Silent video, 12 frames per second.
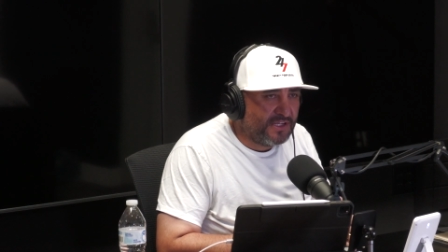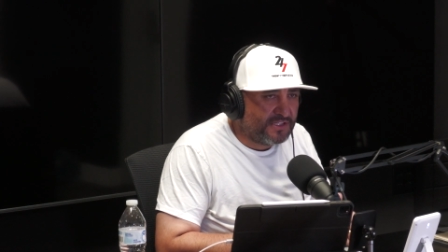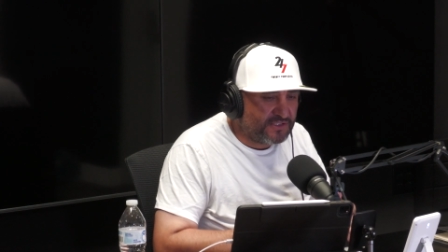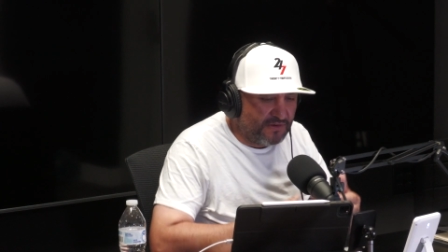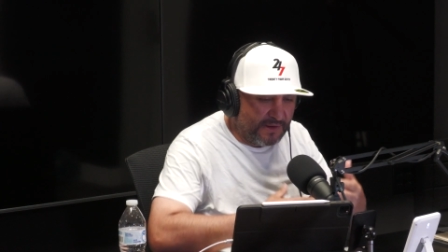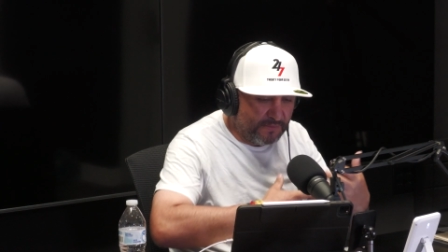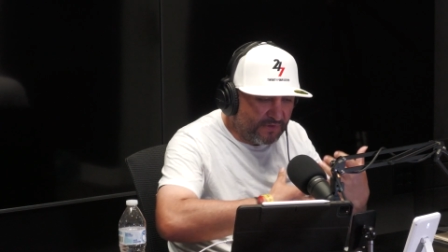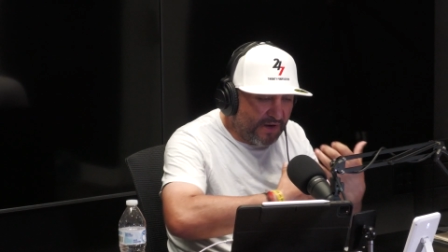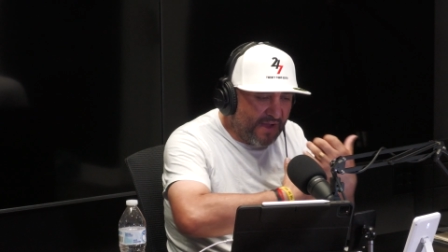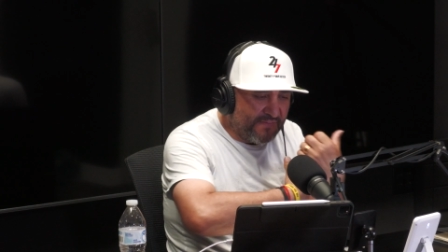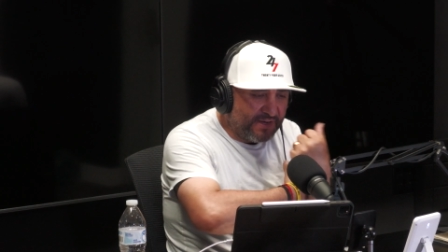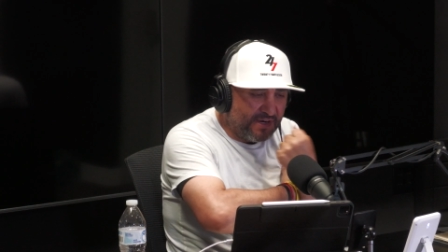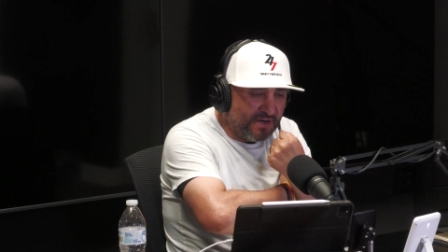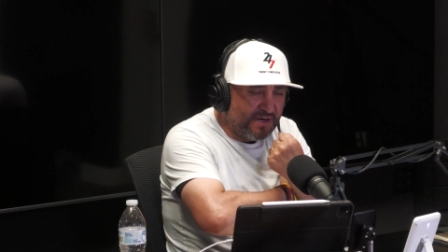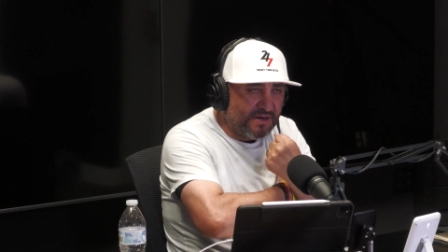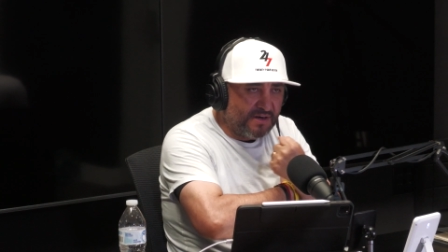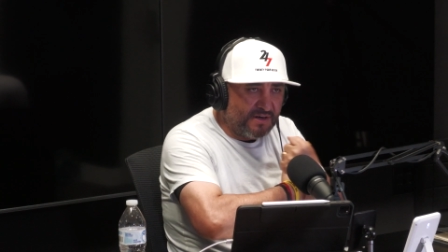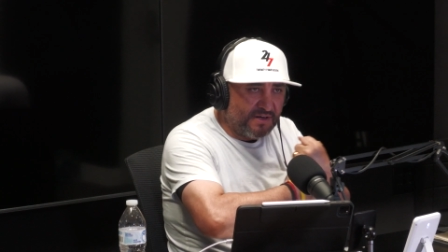So I'm grabbing
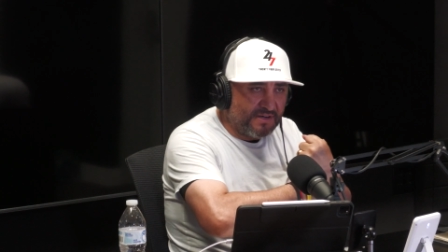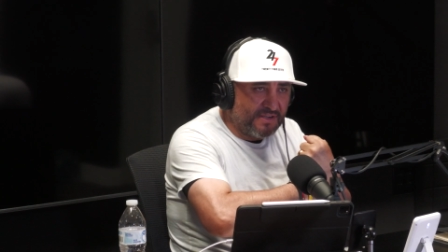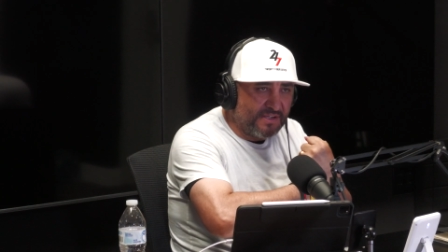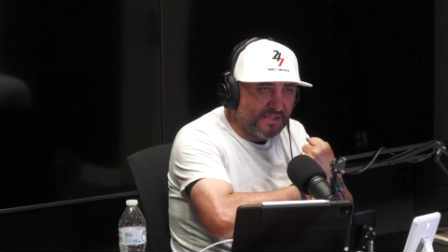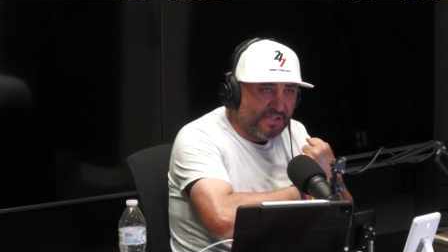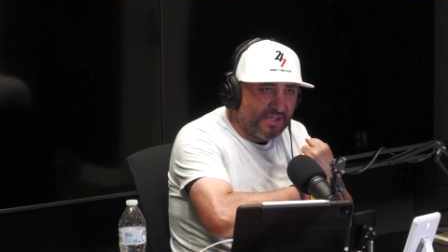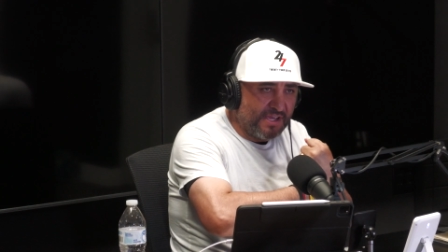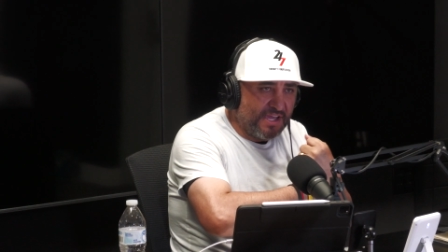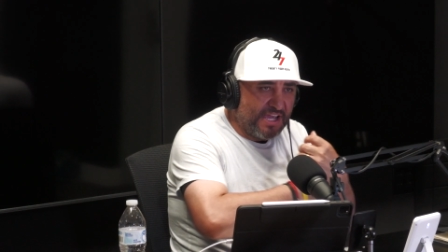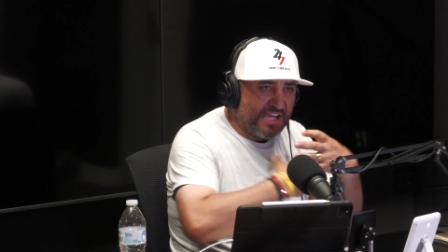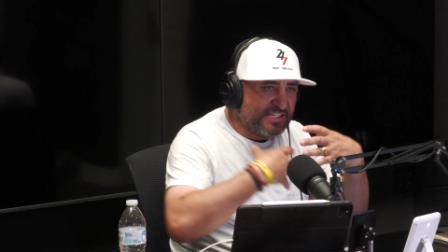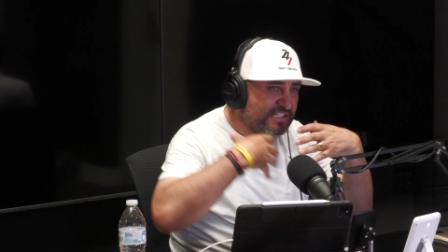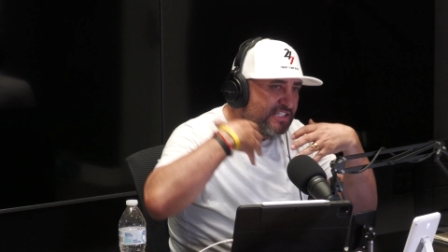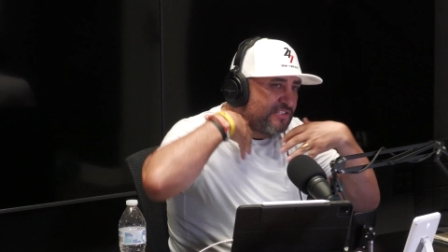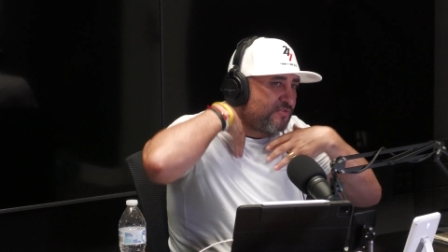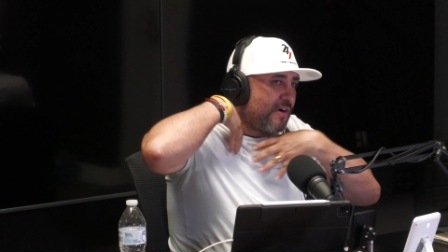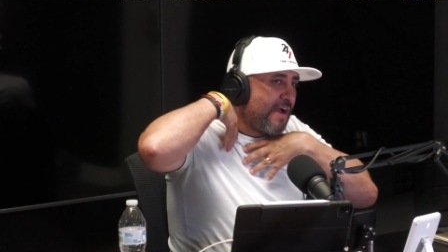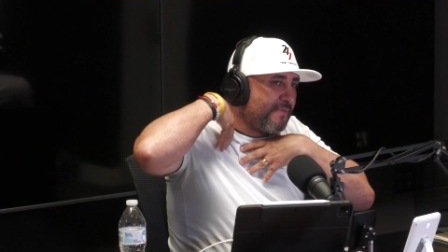her, and she's
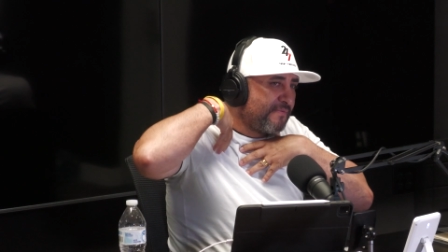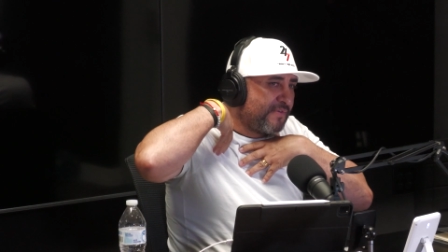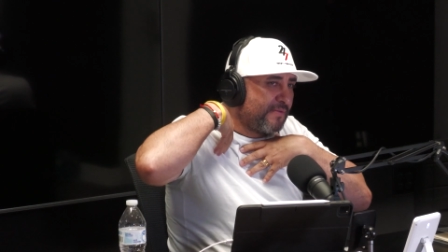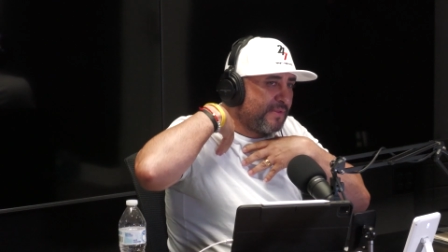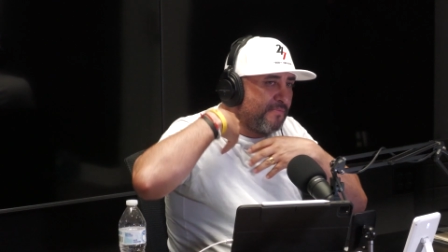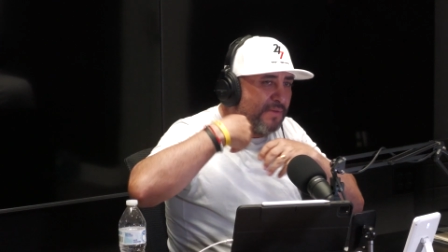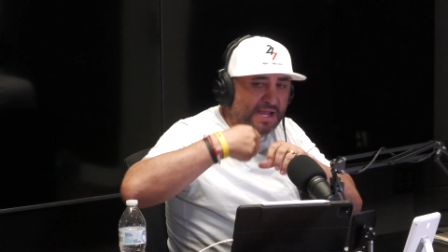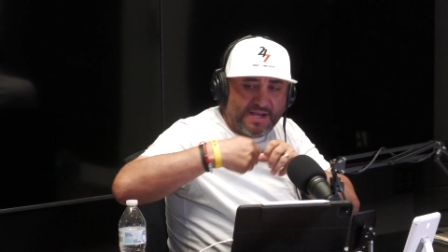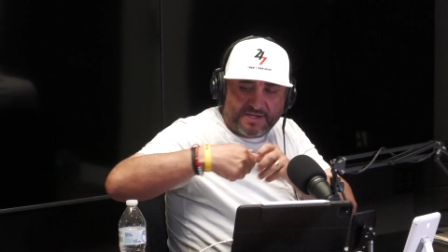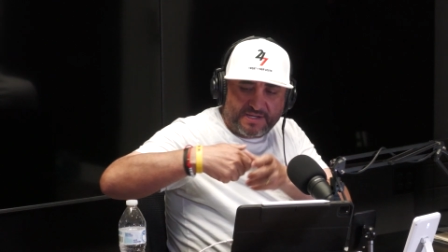grabbing from the back,